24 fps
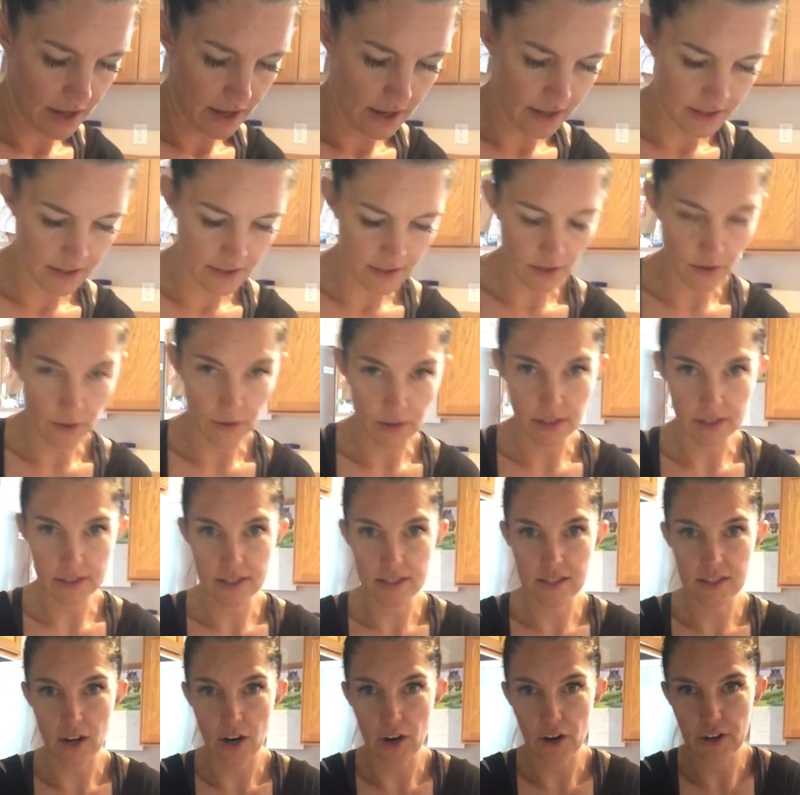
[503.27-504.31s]
And so
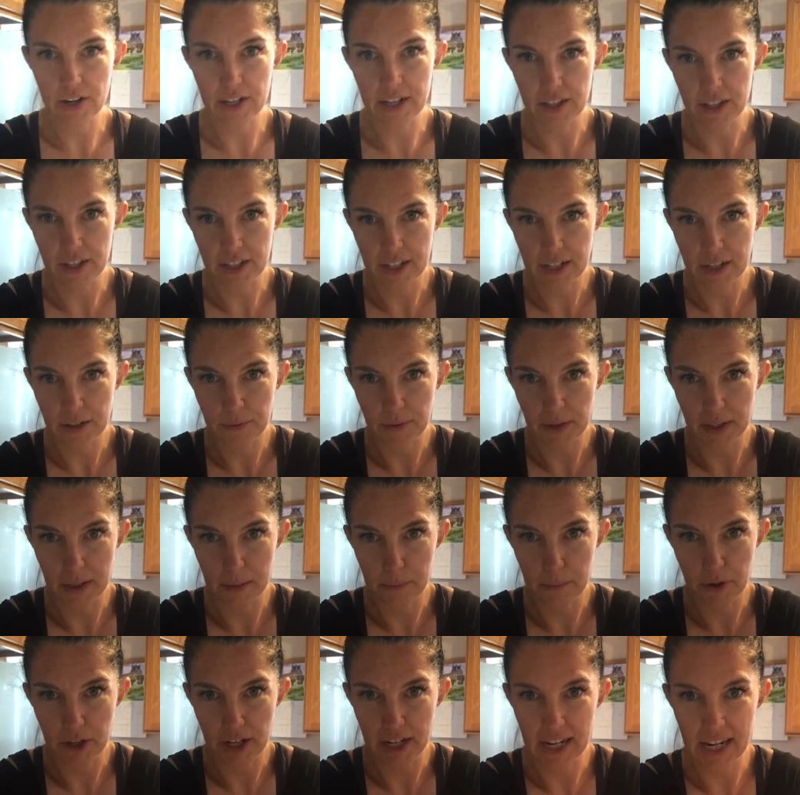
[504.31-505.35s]
it's already looking really
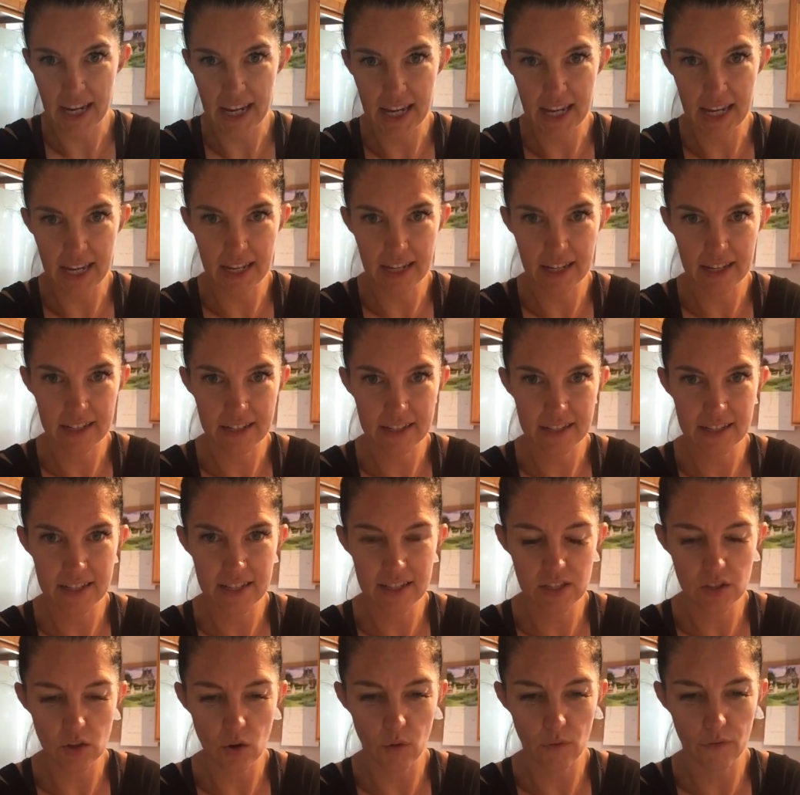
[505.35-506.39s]
pretty. It's
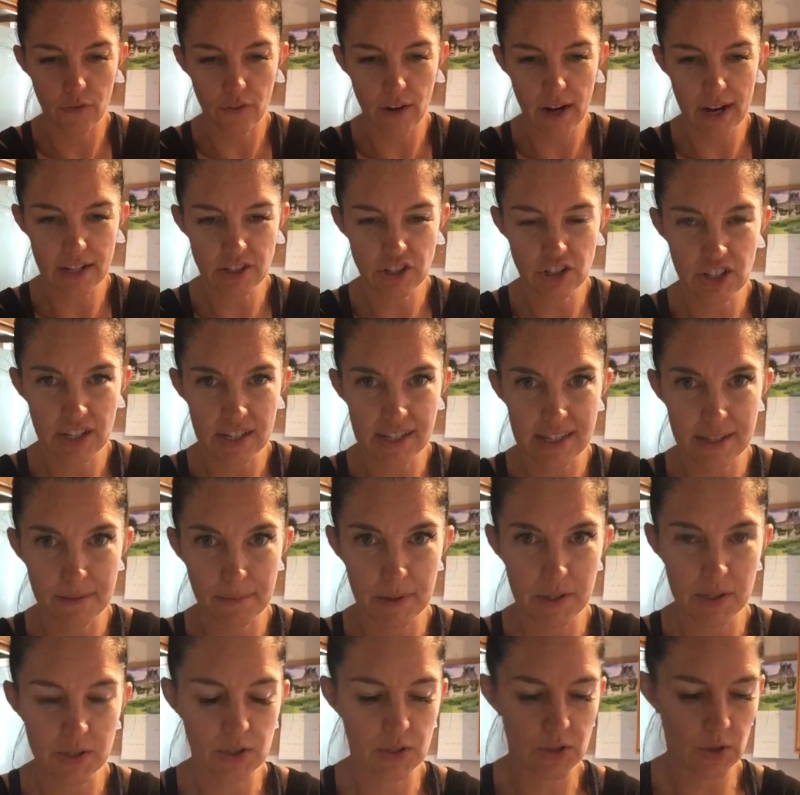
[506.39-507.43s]
so fresh, it
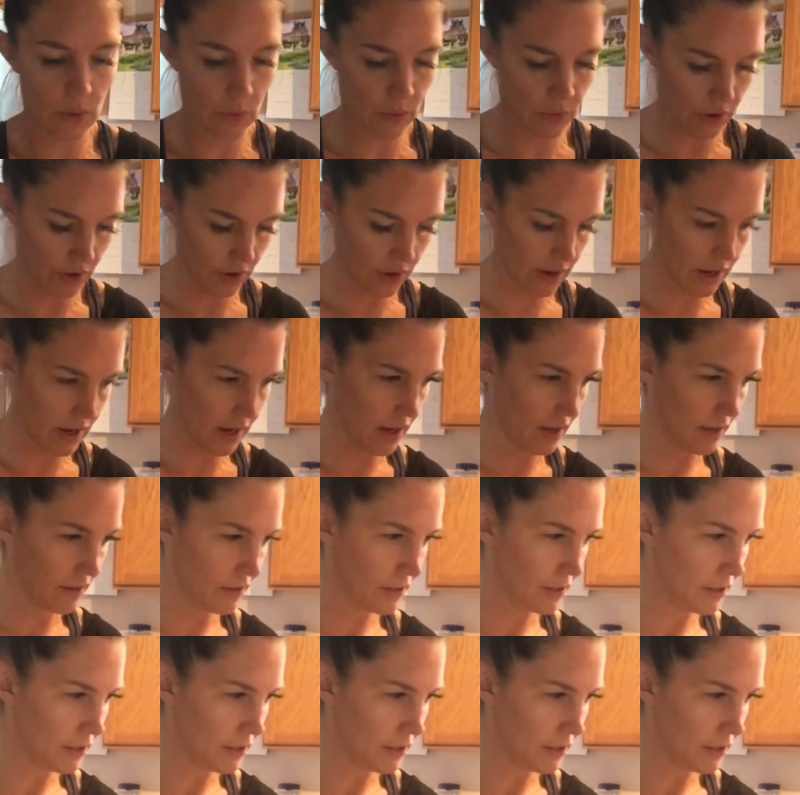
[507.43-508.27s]
smells so good.